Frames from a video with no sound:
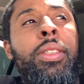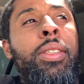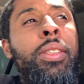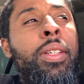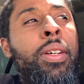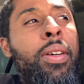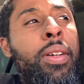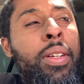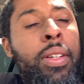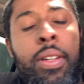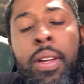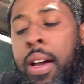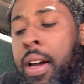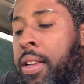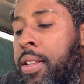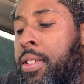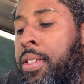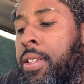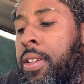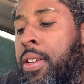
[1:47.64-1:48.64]

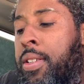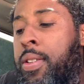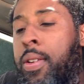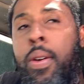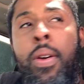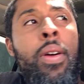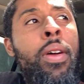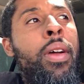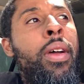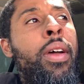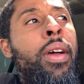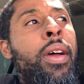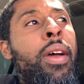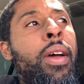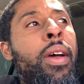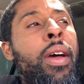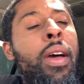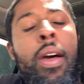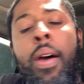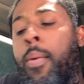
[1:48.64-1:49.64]
39 says,
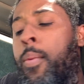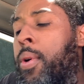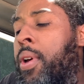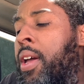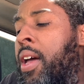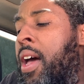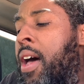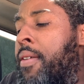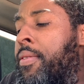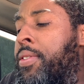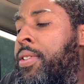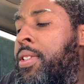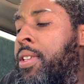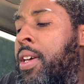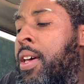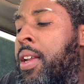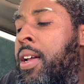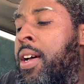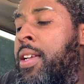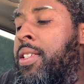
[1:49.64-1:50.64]
And we have
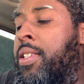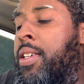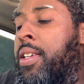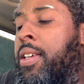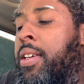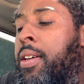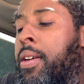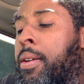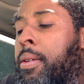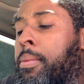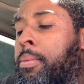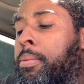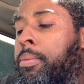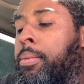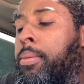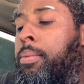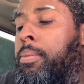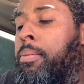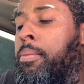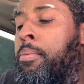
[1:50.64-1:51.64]
said unto him,
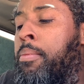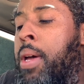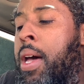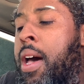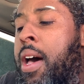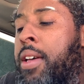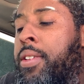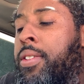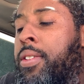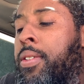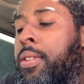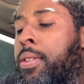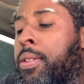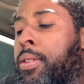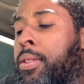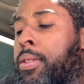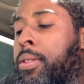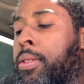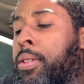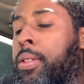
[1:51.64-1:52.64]
Master,
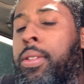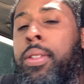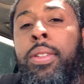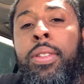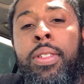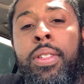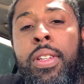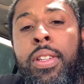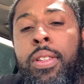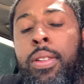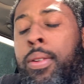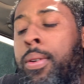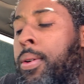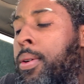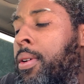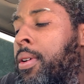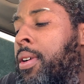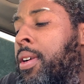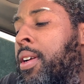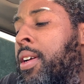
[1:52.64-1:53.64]
says
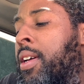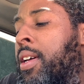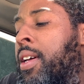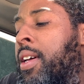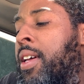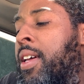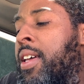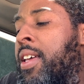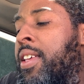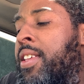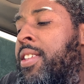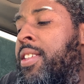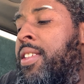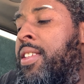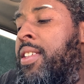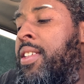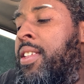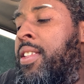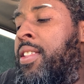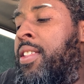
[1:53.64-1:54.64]
Lord, is
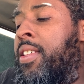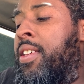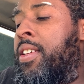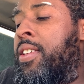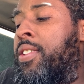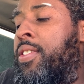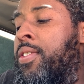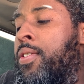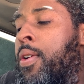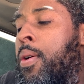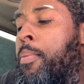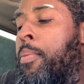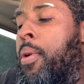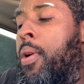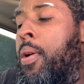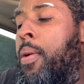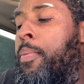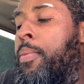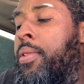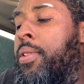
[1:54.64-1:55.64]
this your
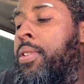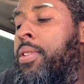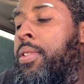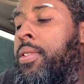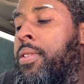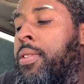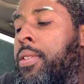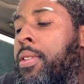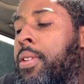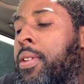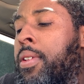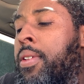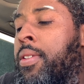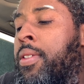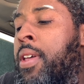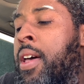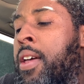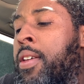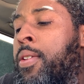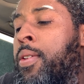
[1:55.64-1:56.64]
purpose
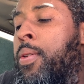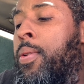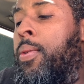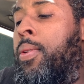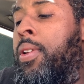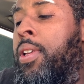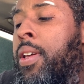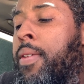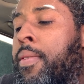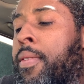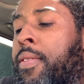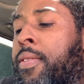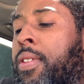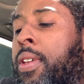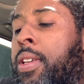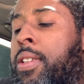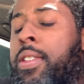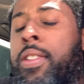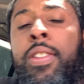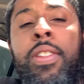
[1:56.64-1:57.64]
that you leaveth
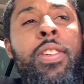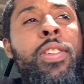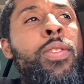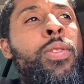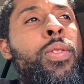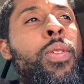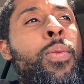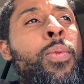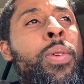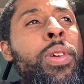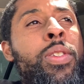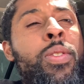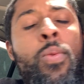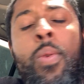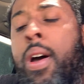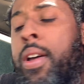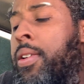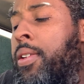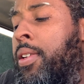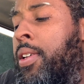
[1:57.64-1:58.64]
us? Is this the reason
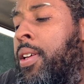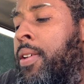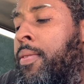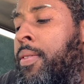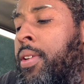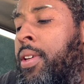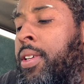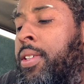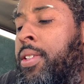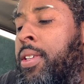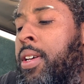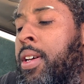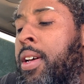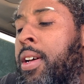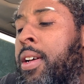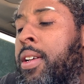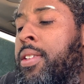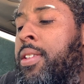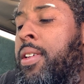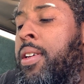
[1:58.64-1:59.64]
why you leaving us
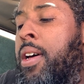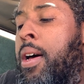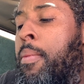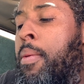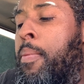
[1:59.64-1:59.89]
to come